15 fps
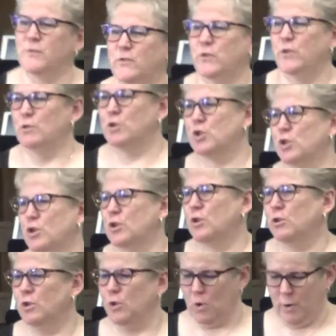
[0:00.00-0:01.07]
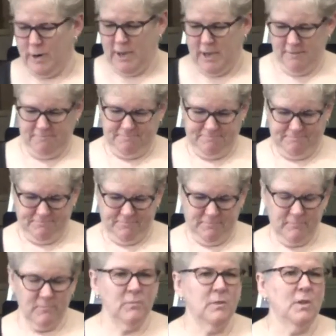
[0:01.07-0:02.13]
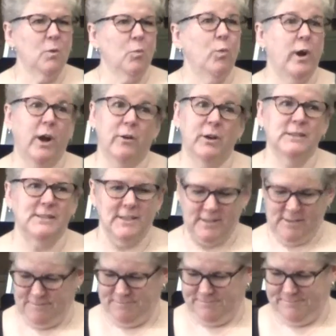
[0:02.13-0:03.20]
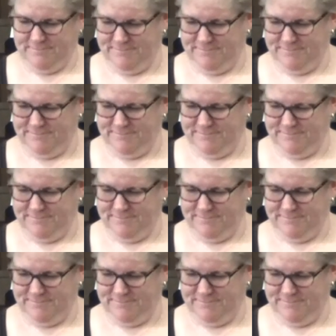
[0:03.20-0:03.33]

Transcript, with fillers: is future glory. Where is it?